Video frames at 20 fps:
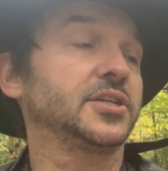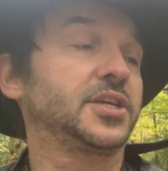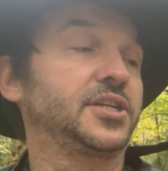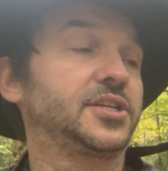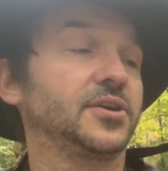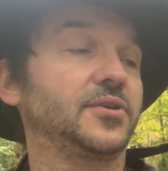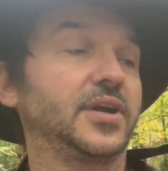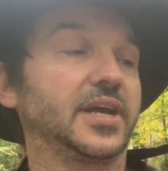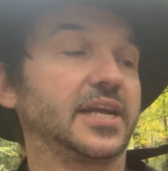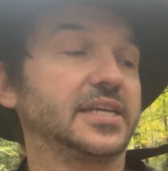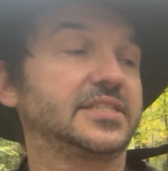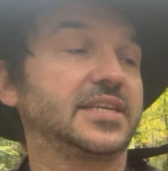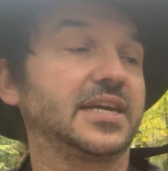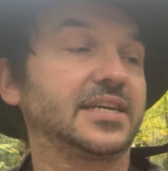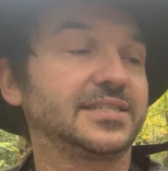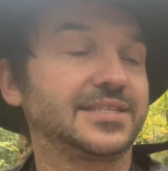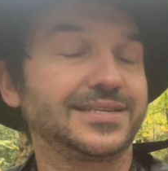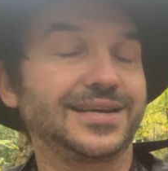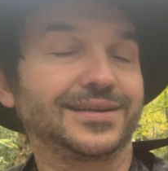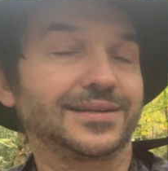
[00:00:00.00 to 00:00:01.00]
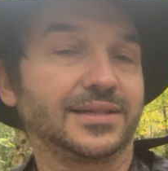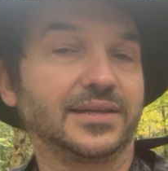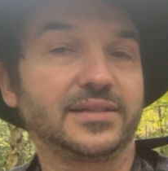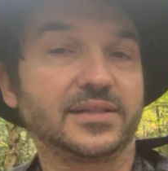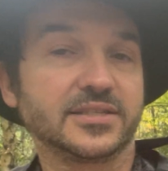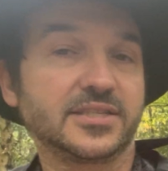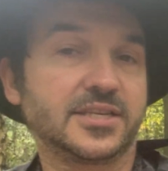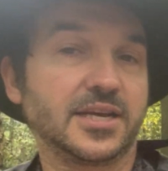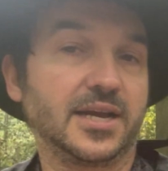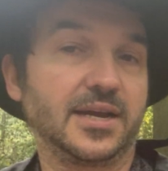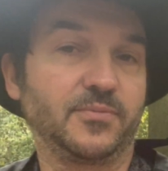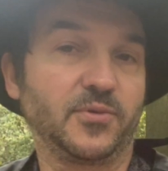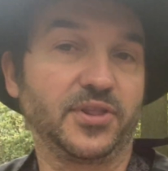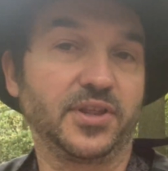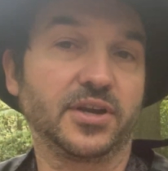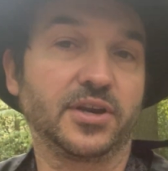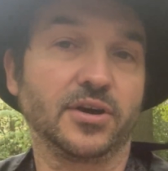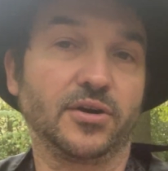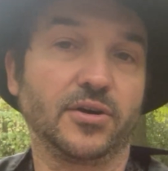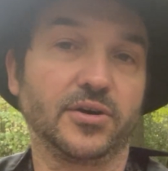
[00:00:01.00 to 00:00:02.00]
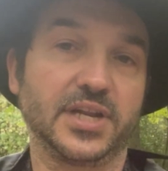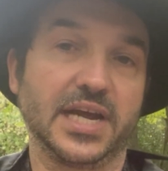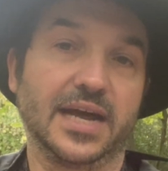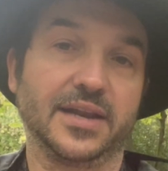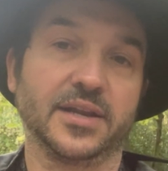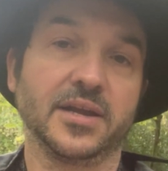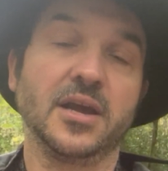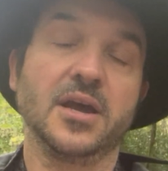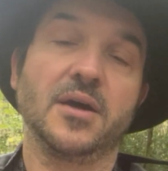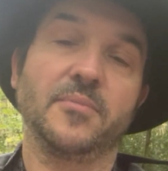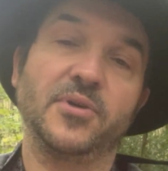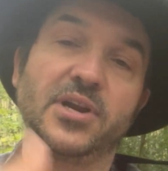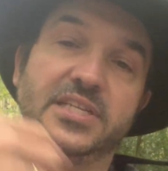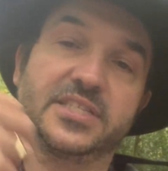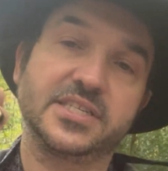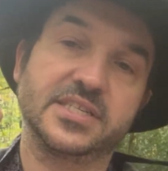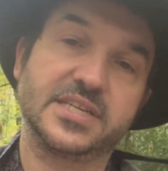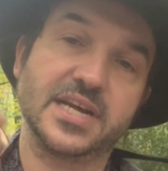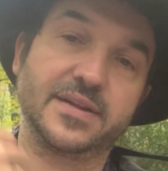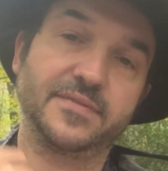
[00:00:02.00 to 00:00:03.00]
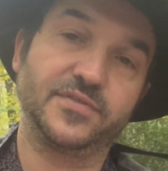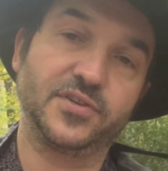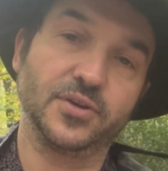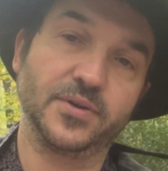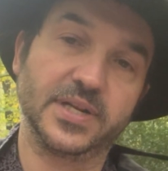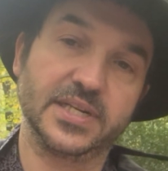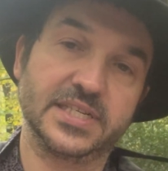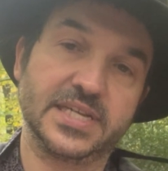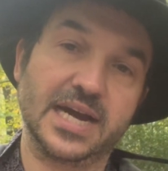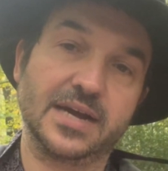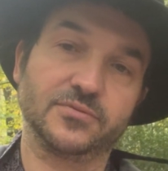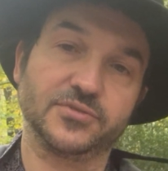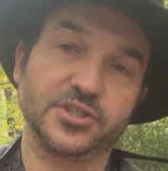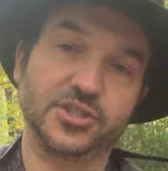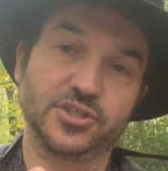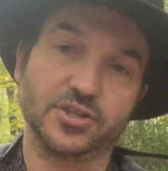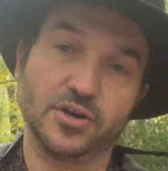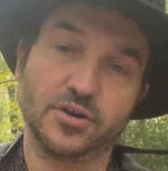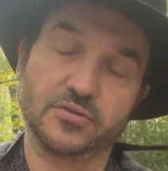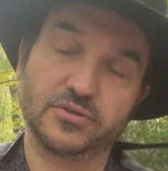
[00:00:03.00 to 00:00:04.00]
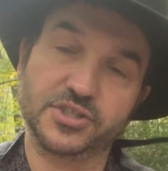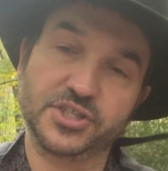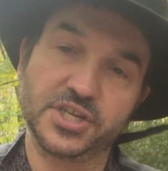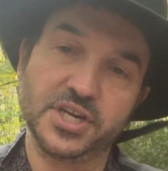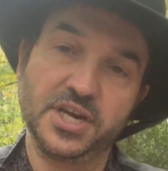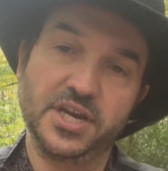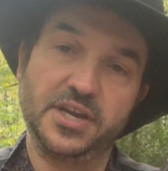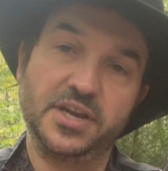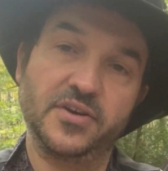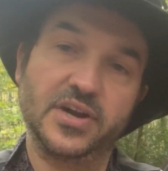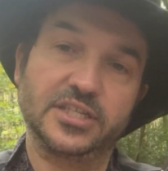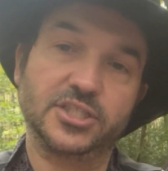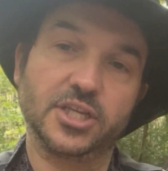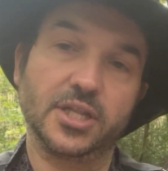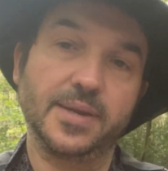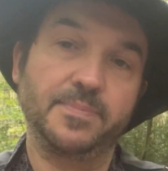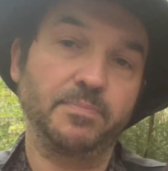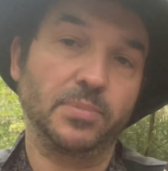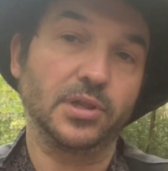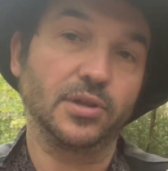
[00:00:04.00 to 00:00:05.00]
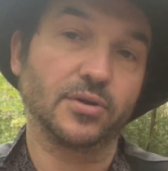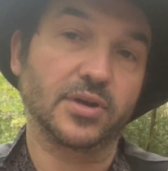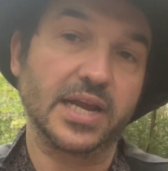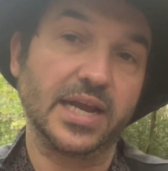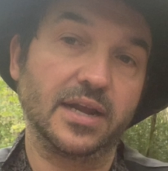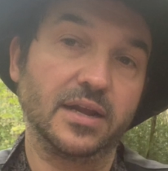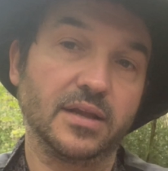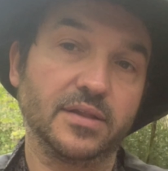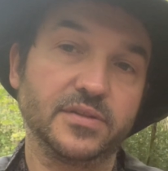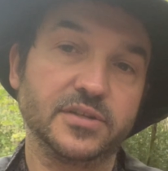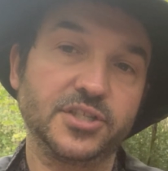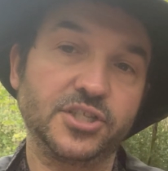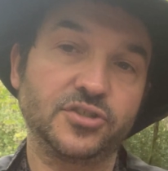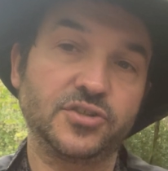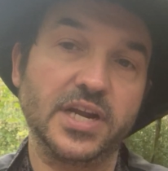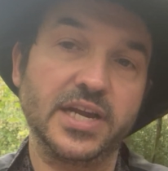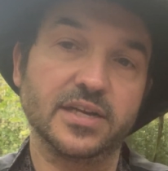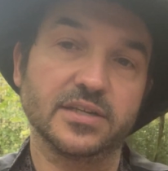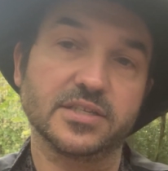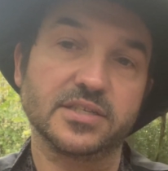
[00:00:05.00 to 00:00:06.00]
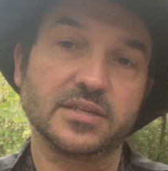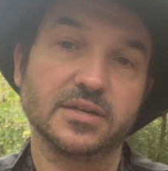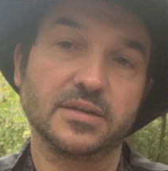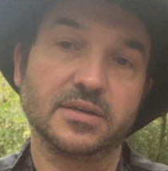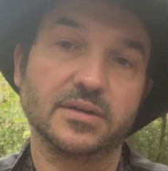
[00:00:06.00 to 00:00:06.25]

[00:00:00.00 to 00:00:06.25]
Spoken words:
you're doing is exactly the same with your chord hand, but instead of doing downstrokes, you're actually plucking the strings.